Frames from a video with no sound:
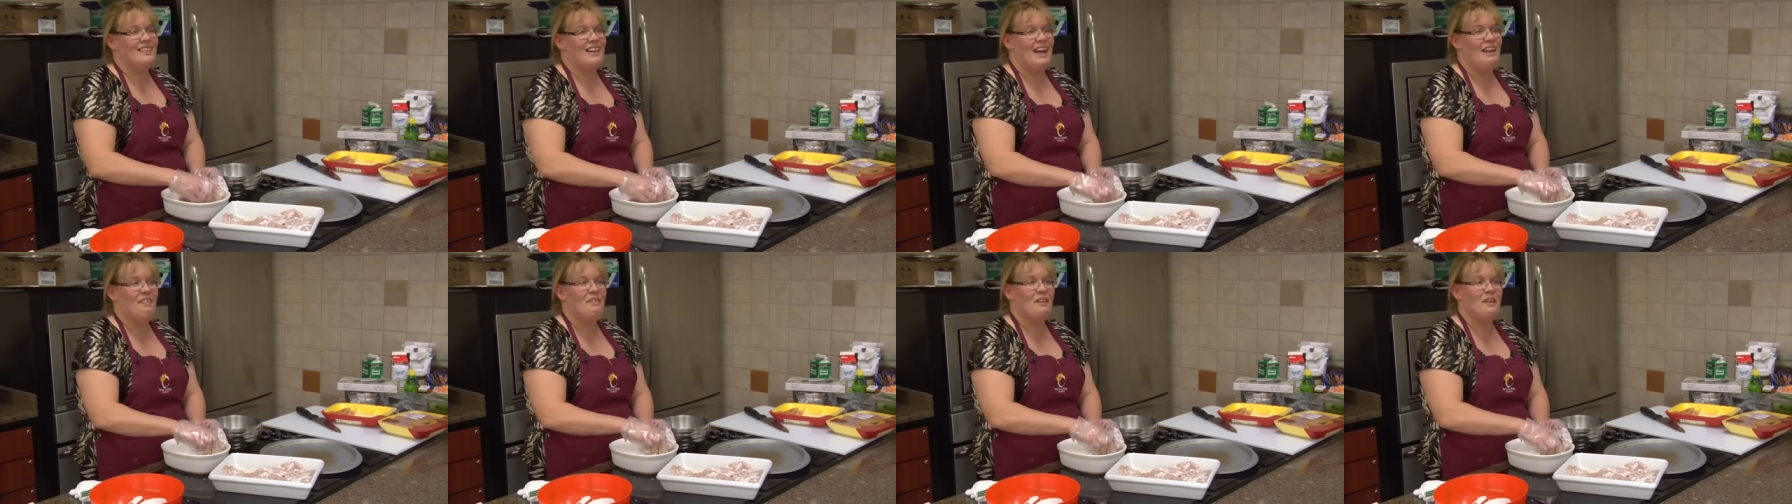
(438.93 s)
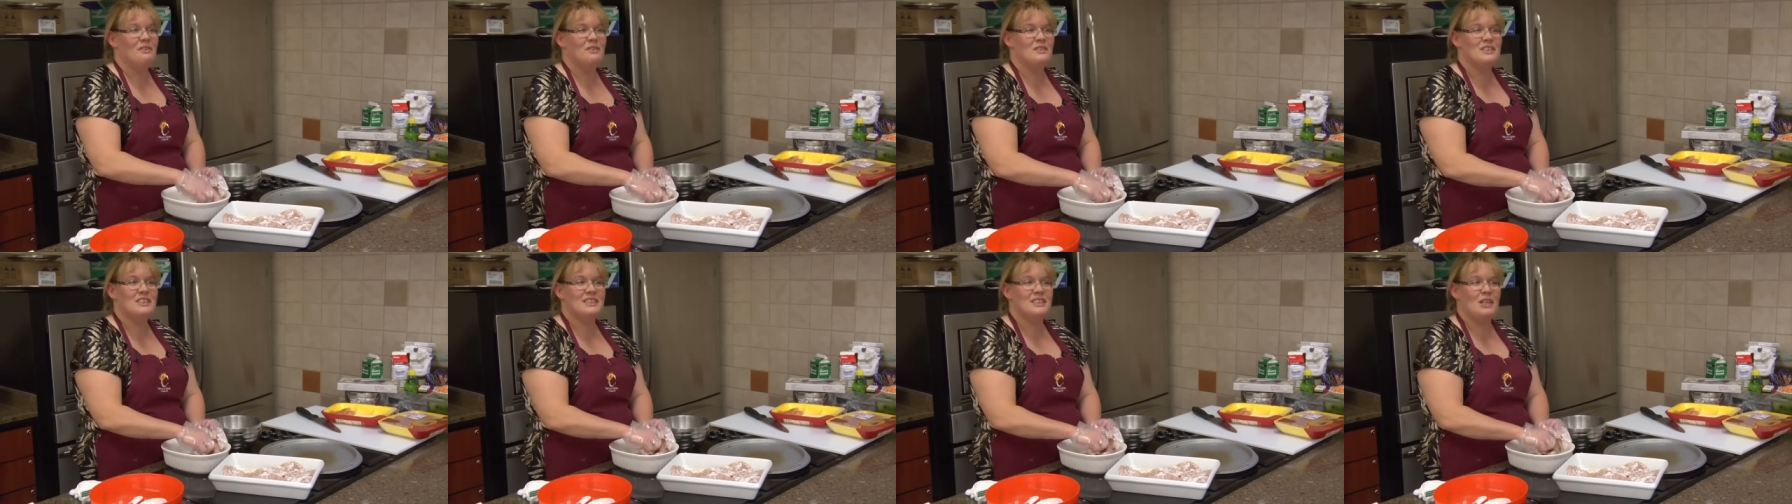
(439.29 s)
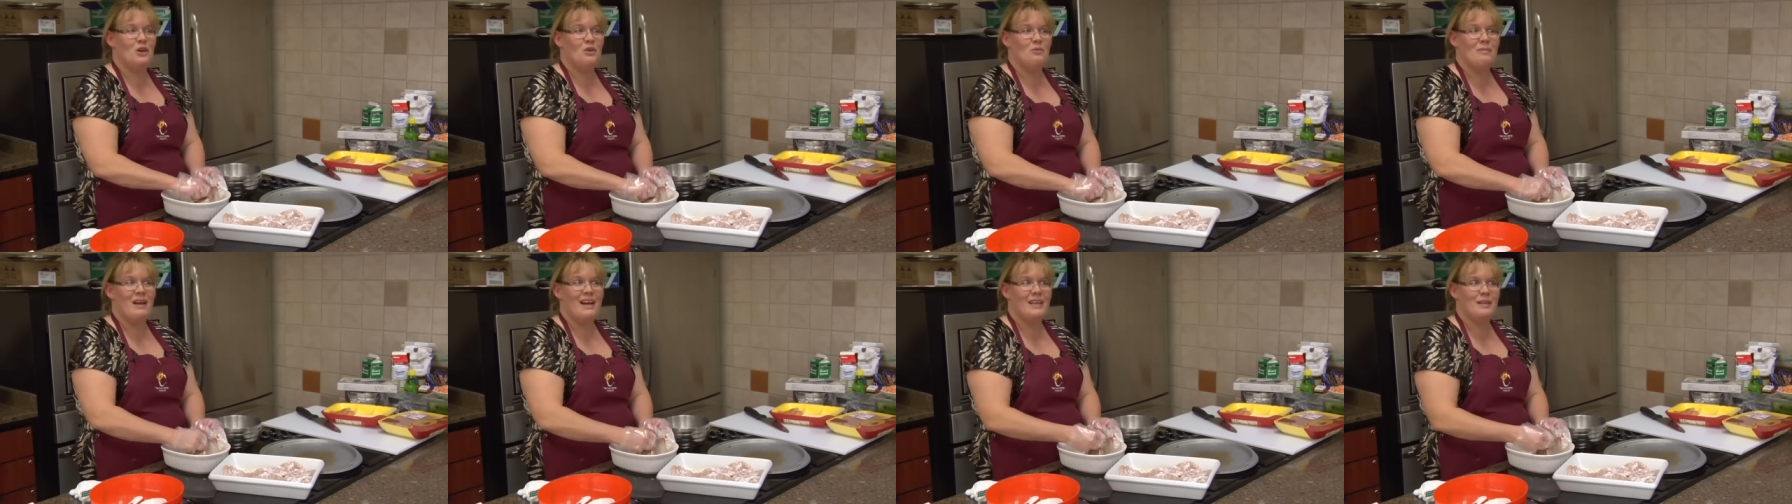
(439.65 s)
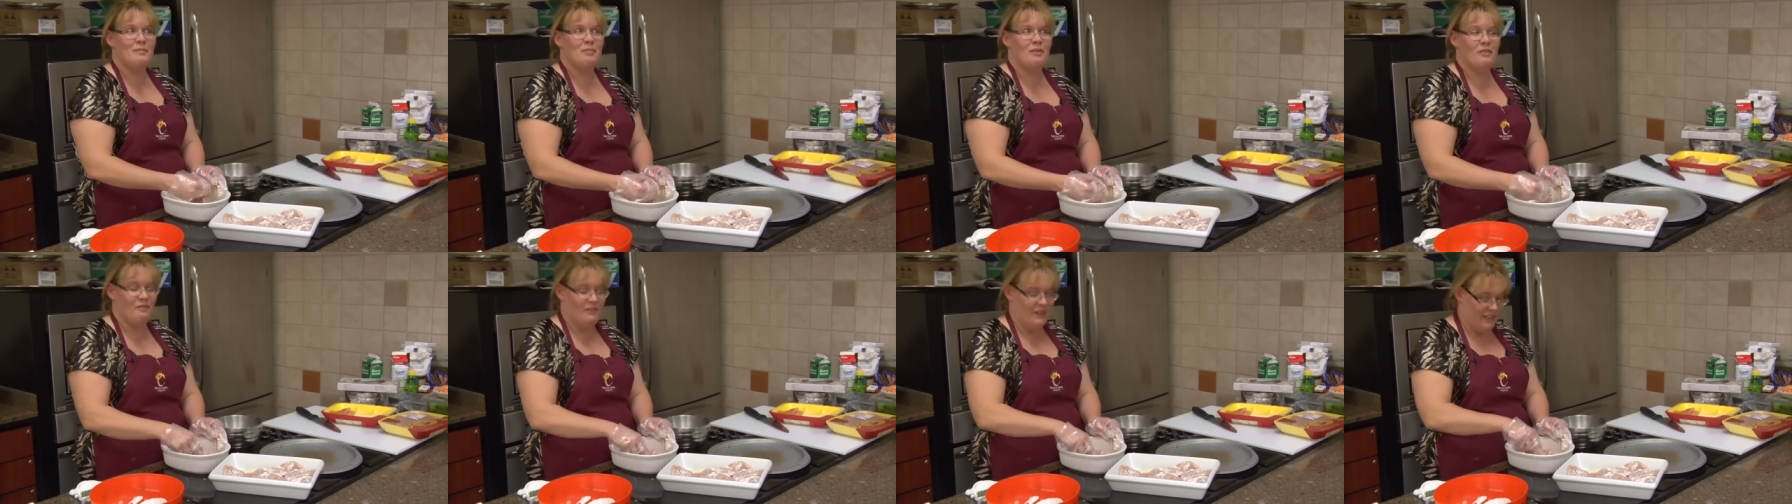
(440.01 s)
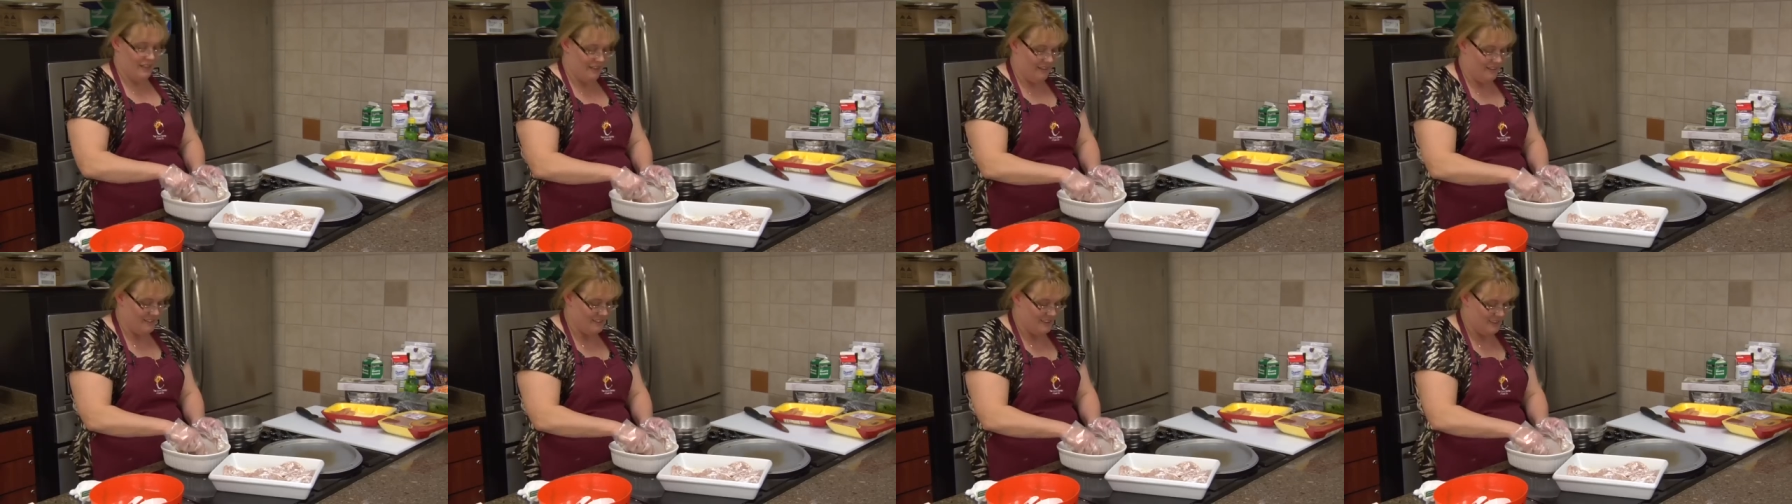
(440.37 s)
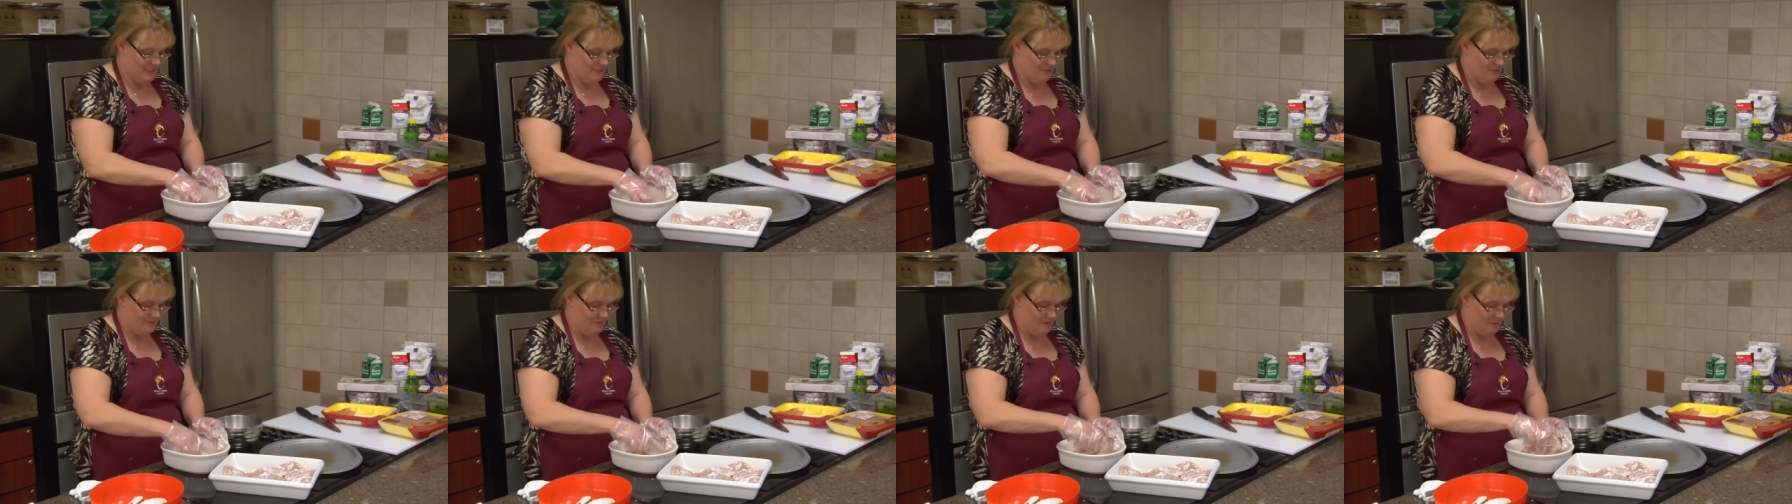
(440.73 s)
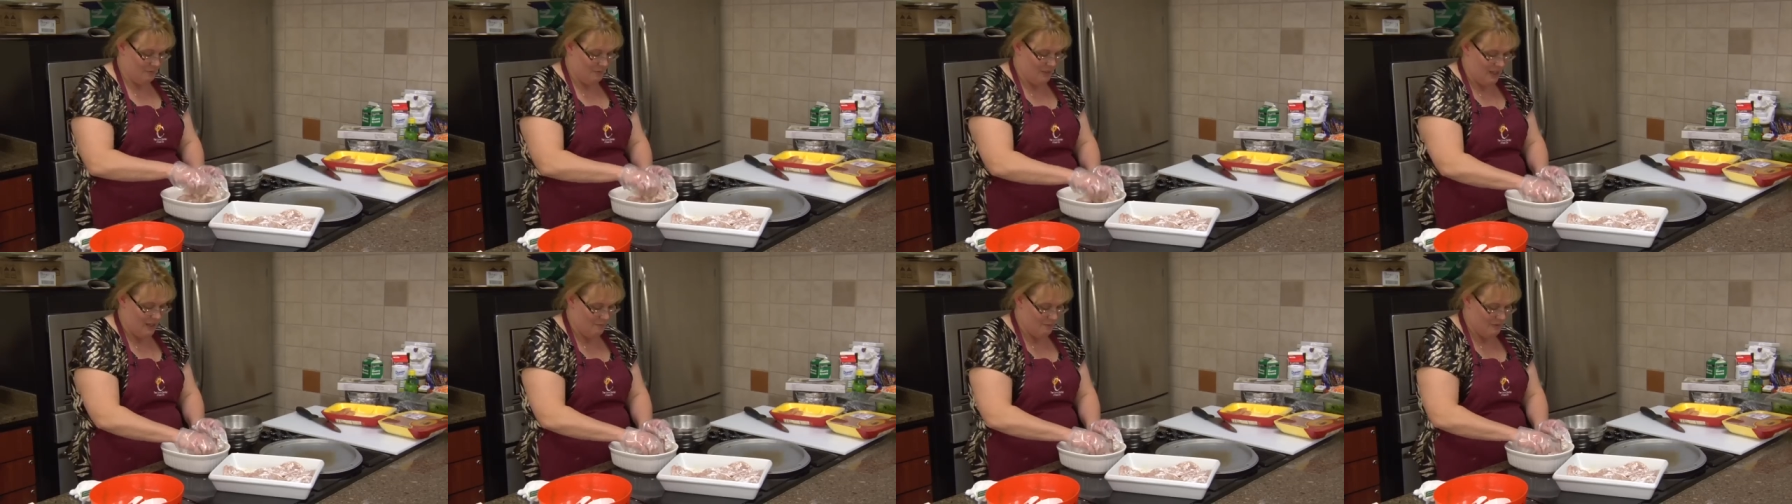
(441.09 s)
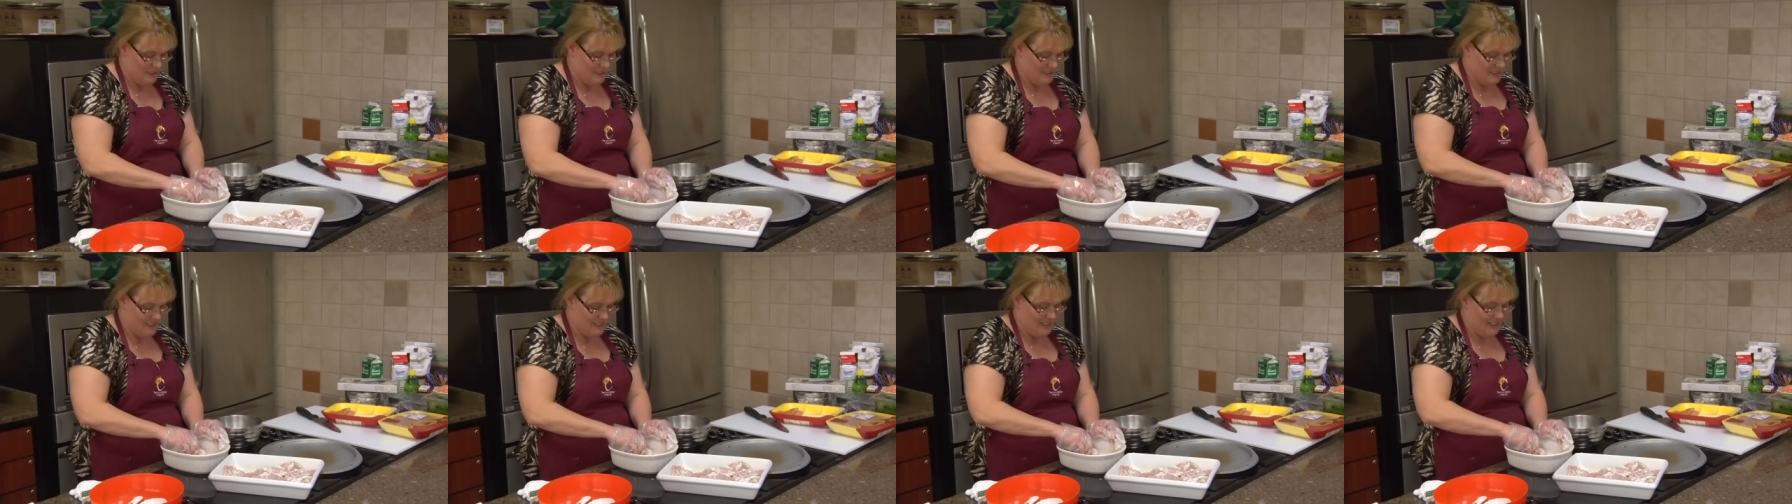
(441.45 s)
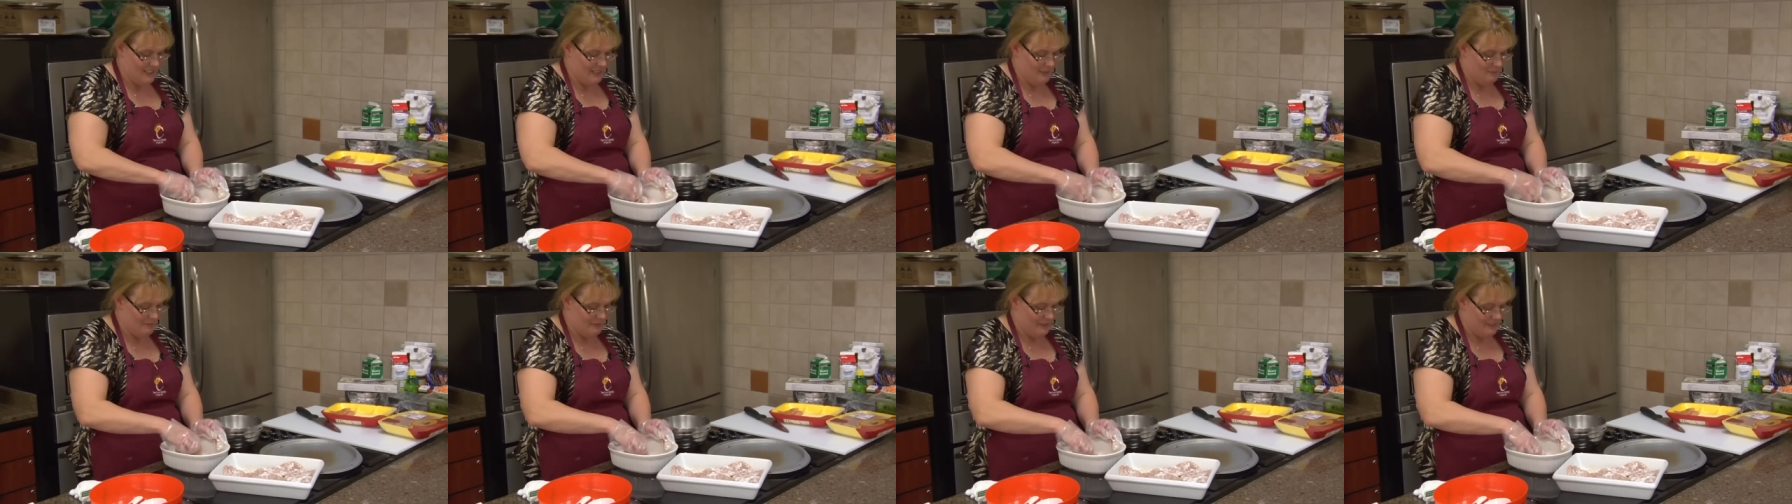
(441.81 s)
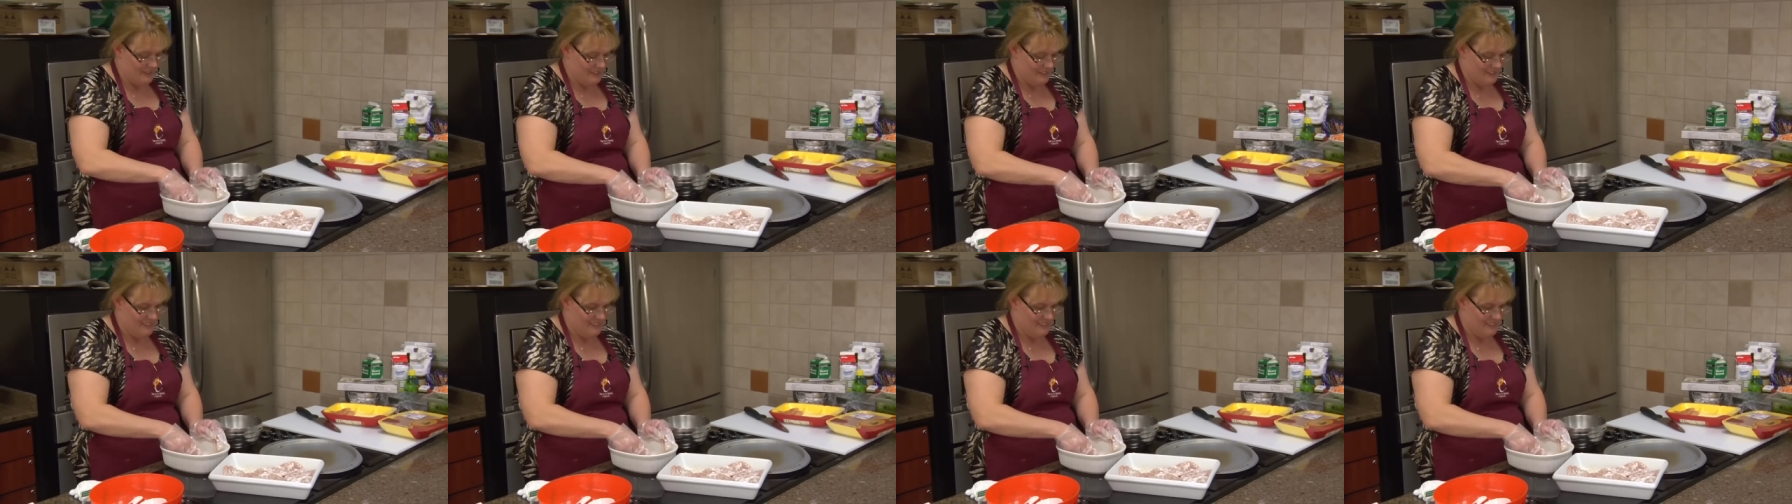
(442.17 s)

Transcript: I thought the snow might have prevented us from coming today, but